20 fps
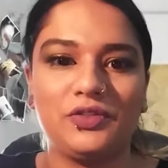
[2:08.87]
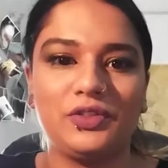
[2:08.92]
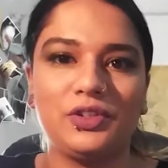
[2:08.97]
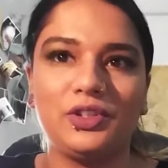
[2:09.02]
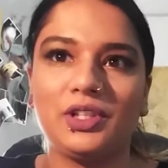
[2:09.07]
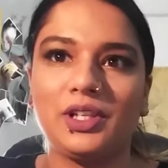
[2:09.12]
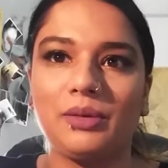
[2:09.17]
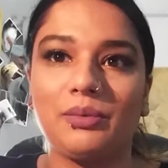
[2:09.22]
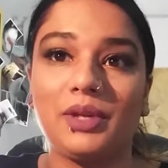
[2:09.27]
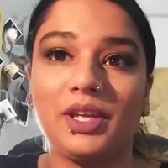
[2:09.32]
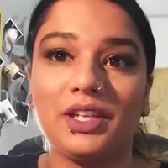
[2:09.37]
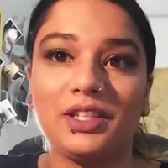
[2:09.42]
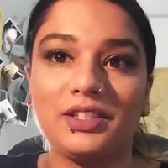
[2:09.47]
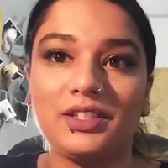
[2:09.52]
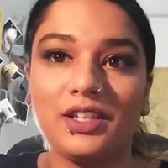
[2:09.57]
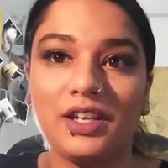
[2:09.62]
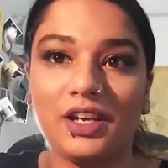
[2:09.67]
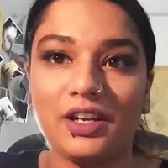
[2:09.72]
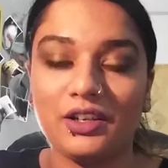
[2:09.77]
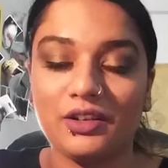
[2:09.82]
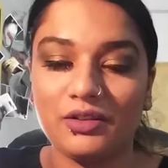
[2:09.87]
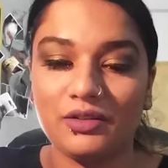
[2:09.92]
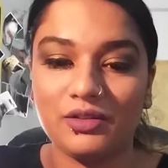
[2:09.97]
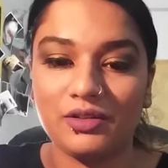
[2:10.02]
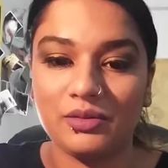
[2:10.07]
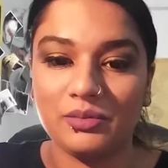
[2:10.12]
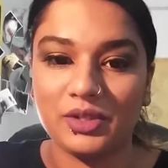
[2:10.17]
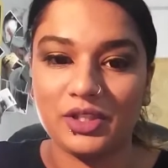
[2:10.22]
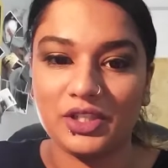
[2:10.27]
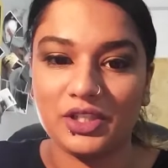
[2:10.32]
If you look up KCI in
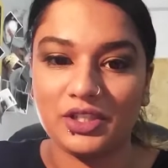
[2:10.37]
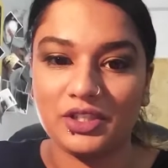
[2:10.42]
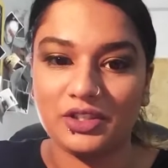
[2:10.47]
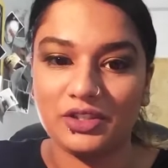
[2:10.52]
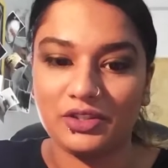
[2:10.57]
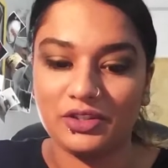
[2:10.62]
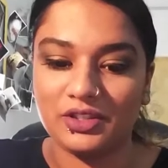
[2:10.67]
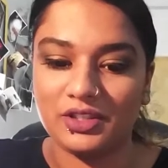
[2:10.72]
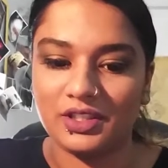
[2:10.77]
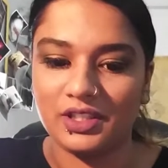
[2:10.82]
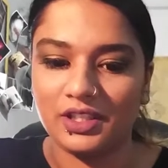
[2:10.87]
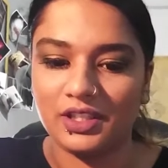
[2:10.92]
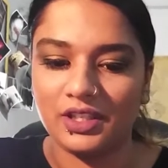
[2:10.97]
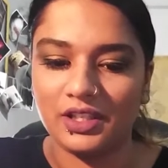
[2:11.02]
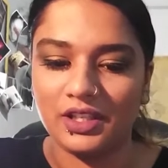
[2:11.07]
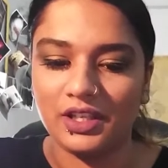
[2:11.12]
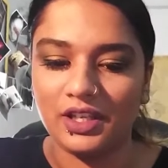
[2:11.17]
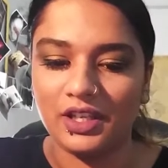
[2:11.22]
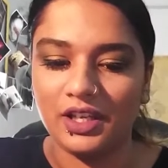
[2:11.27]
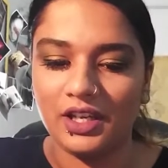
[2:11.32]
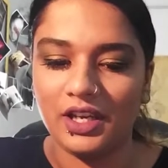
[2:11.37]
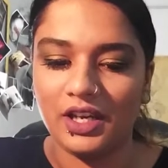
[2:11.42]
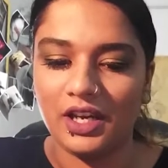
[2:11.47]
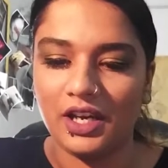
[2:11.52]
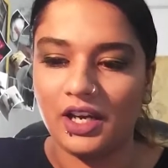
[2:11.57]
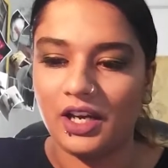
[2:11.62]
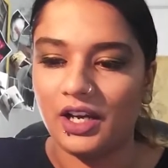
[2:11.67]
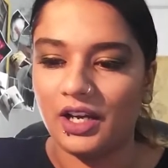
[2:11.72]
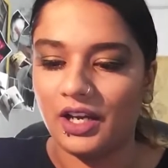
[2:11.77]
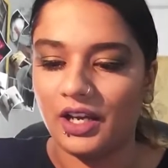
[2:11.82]
Google Images, you'll see.
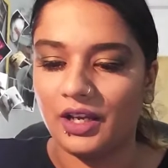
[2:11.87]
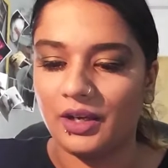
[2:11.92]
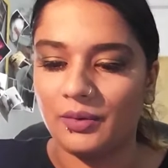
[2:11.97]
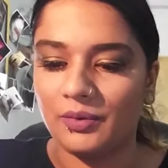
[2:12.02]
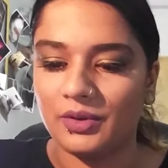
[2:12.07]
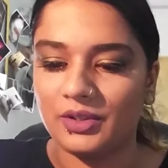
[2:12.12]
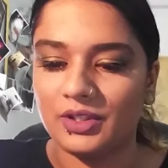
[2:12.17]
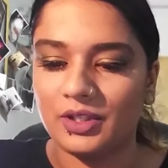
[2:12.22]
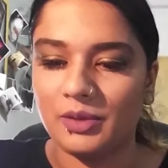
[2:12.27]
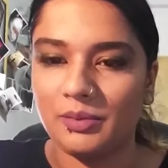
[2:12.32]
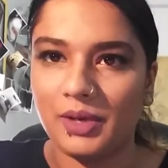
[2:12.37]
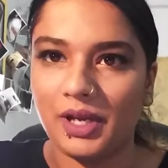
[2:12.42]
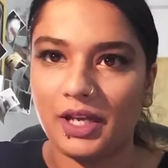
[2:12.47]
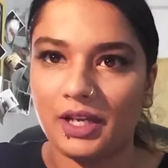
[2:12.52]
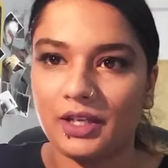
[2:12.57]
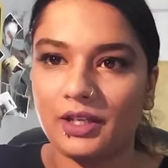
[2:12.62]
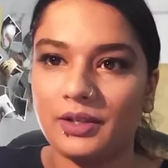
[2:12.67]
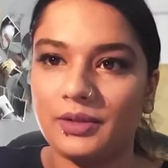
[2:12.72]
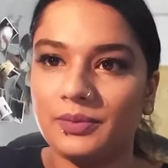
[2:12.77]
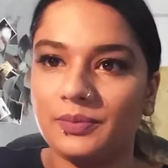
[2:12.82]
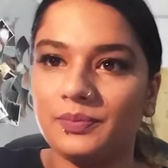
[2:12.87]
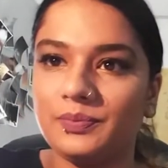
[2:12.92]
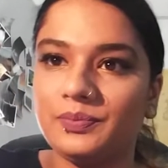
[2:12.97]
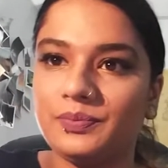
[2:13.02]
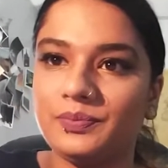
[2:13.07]
Okay, let's go back.